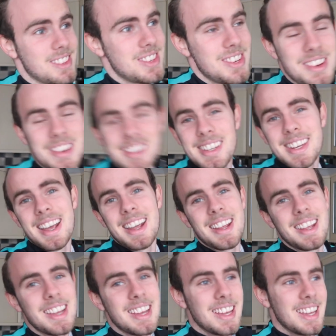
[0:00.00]

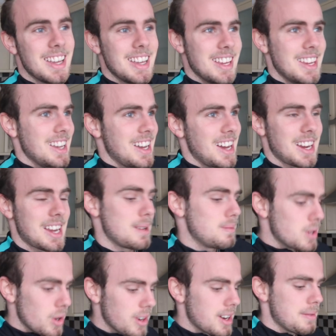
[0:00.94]
Tuesday. I
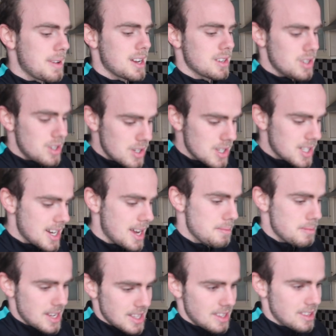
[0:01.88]
keep talking about
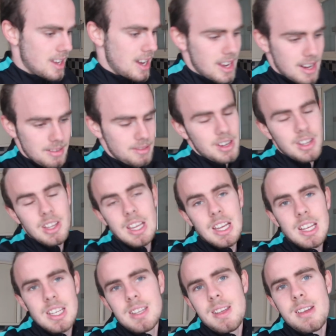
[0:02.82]
Tuesday being the day, and it really
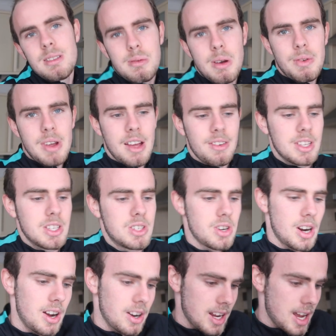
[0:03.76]
is. That's when we have the
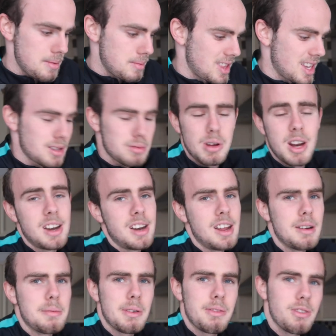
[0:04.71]
trial game, and that's when I
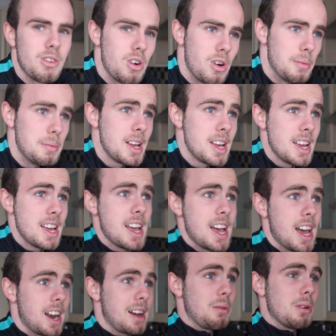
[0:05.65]
need to perform.
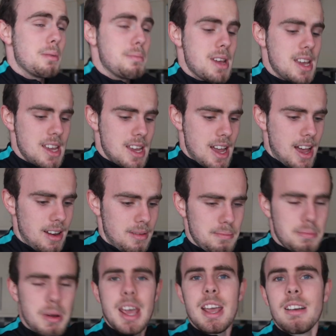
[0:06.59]
And I want to be
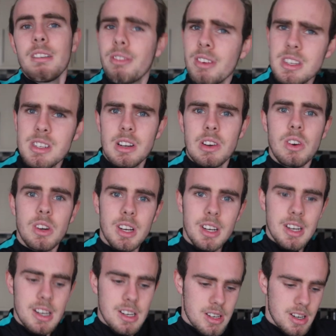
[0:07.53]
at peak physical
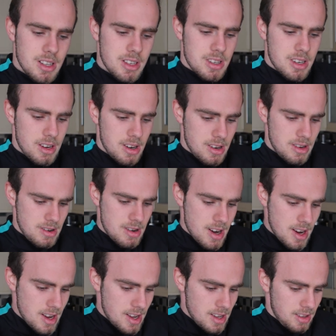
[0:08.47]
condition. So,
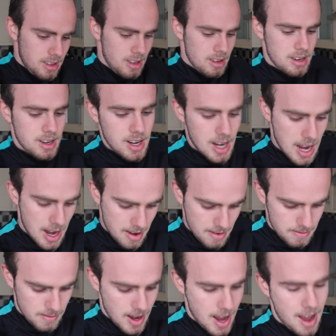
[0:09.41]
look,
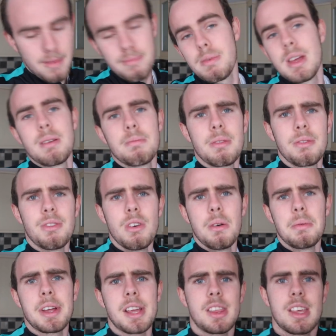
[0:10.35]
I have been
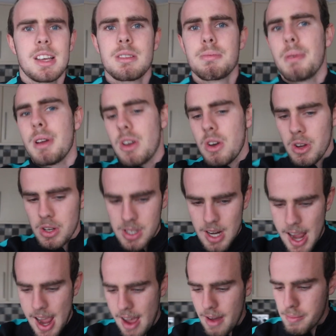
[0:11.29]
performing, and that's because
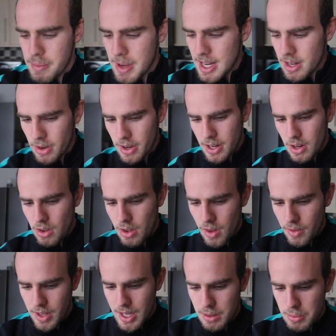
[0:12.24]
I have been doing
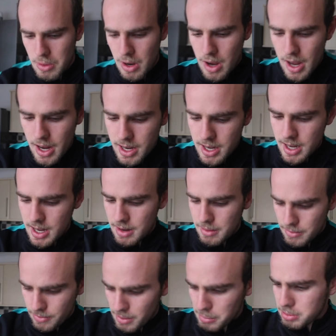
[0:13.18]
all of this work
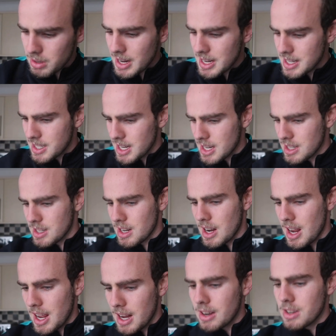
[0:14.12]
for
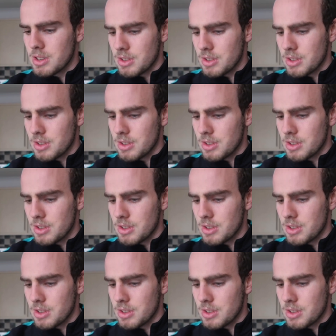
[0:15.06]
pre-season in